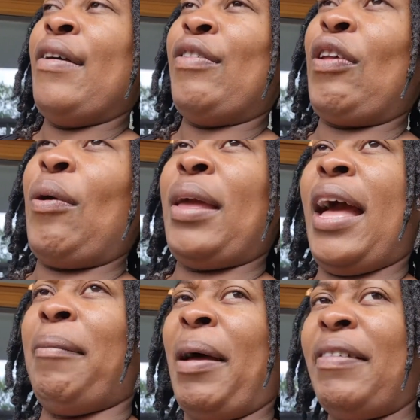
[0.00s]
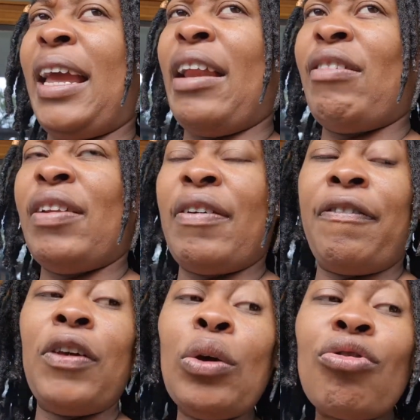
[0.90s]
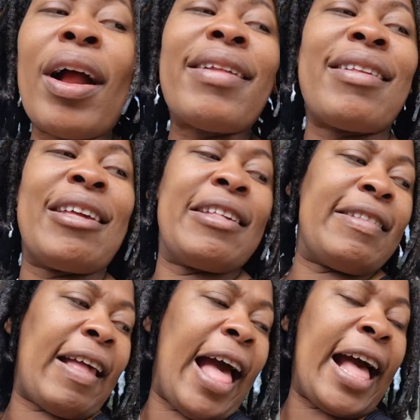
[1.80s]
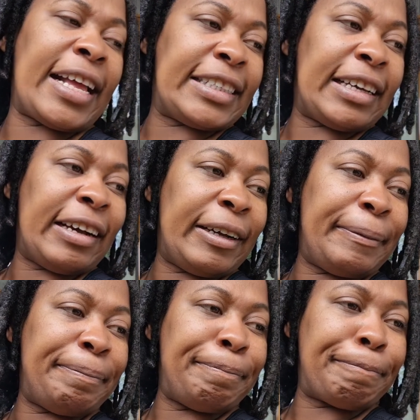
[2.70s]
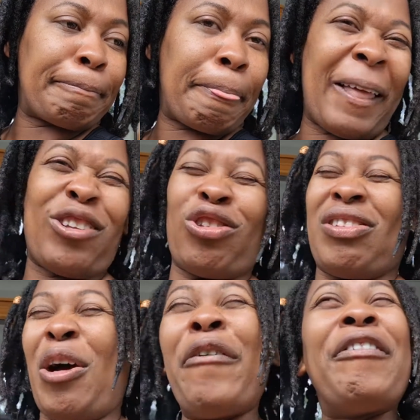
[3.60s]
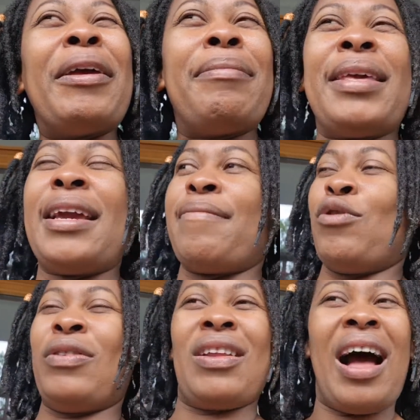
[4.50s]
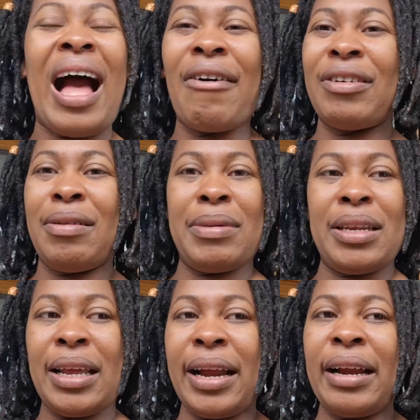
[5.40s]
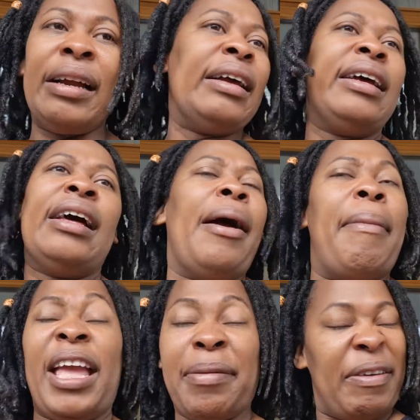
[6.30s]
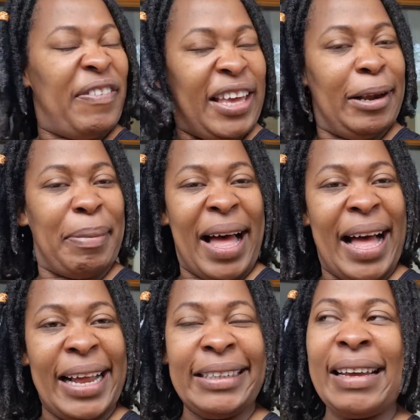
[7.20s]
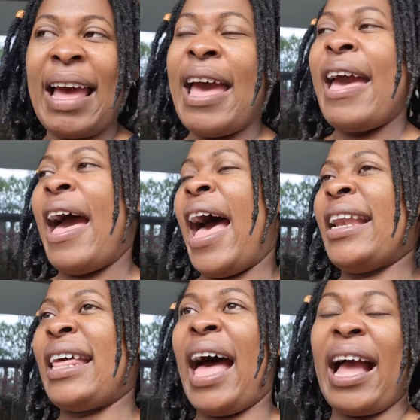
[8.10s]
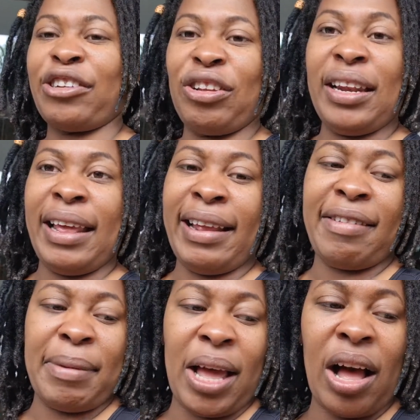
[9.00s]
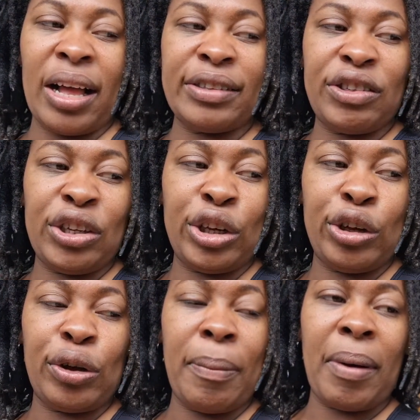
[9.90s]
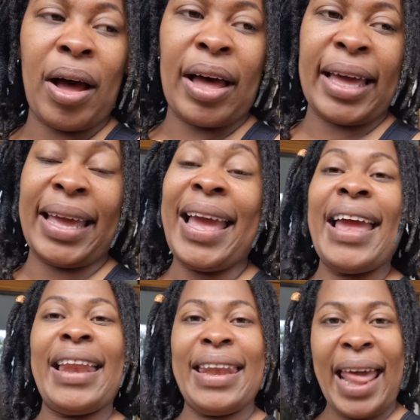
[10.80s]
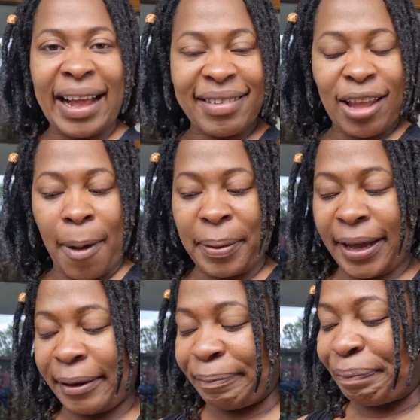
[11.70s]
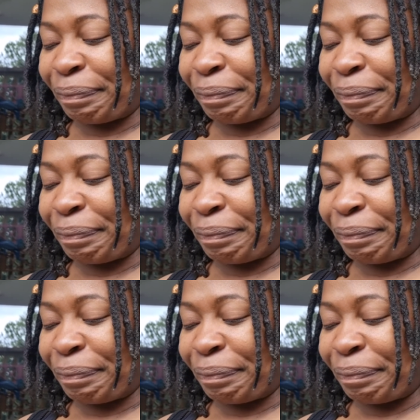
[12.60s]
So yeah, I'm after getting rid of a few dresses and um, that just don't fit me. I'm just not having them in there, making me feel bad. And that actually leads me on to my next topic